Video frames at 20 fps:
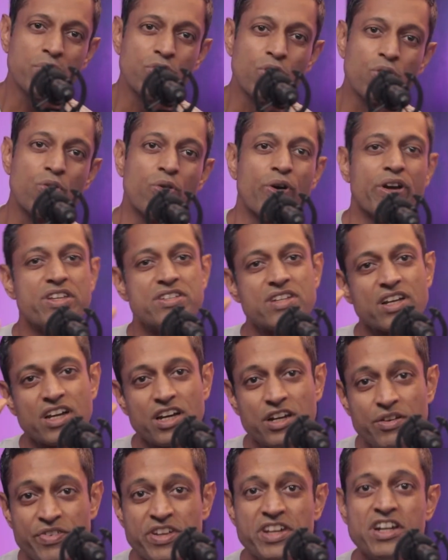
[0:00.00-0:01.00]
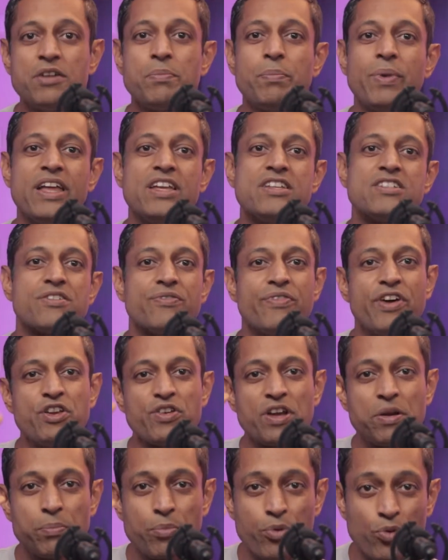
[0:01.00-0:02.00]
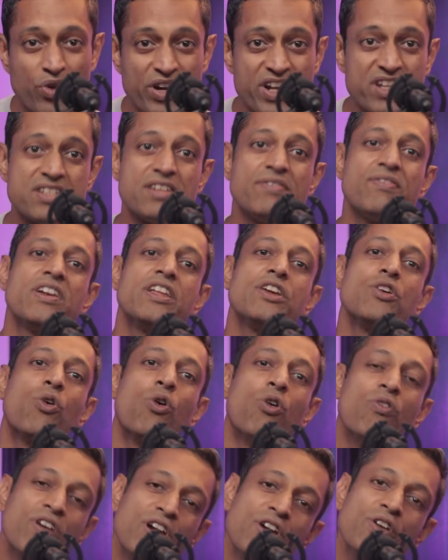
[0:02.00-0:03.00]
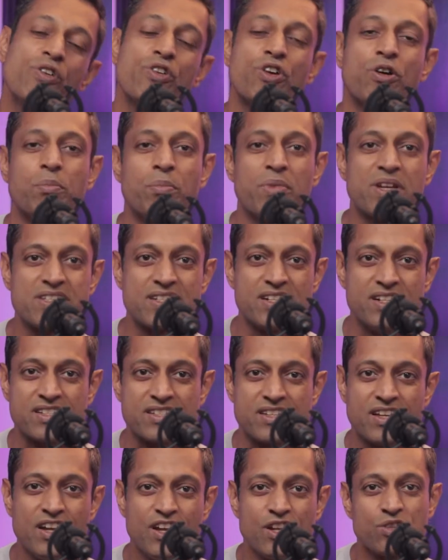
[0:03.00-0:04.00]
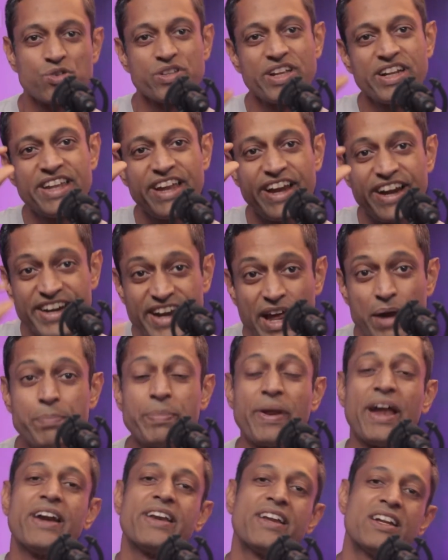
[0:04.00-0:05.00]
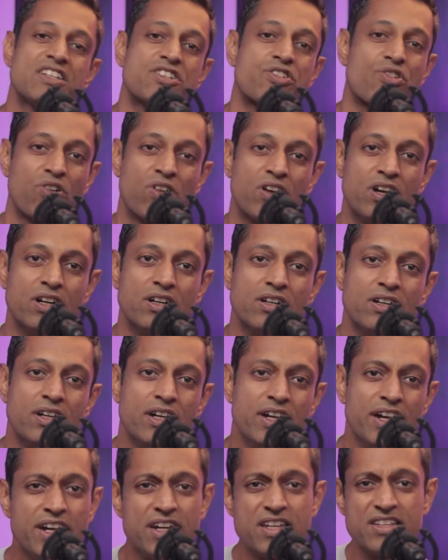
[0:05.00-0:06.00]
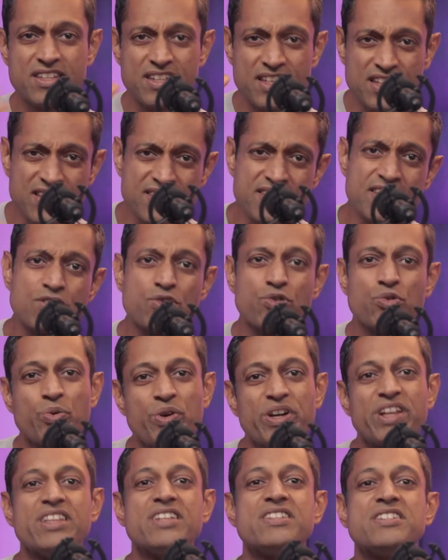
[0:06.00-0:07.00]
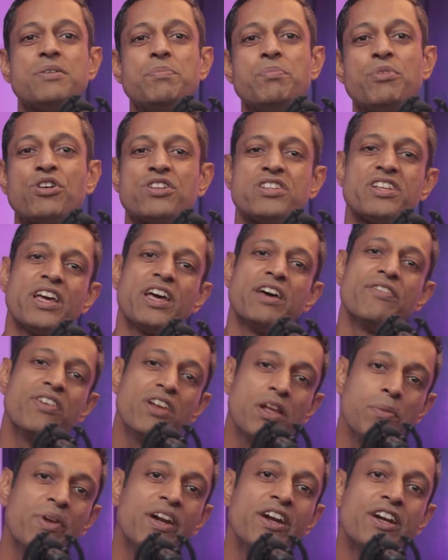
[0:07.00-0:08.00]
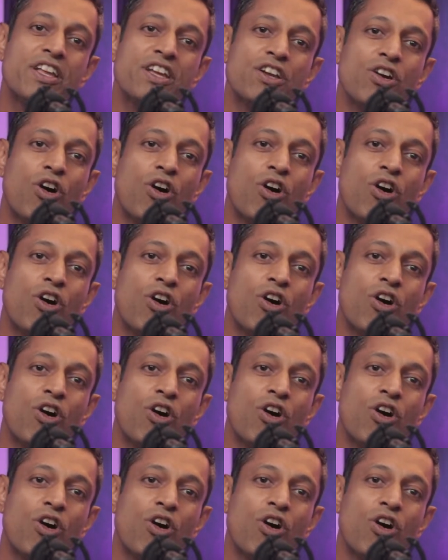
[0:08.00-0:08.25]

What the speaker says: though, is a convenient place where you can progressively overload your muscles so that they adapt and get stronger. It is easy to do it at the gym because of the availability